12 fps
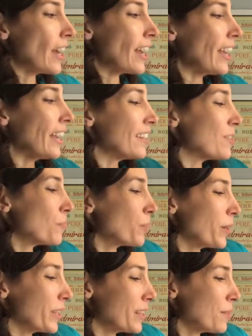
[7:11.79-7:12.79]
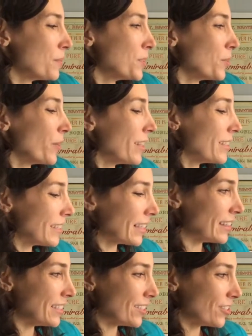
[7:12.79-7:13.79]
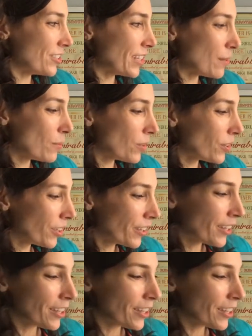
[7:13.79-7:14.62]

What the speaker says: and bring them to us at the dinner table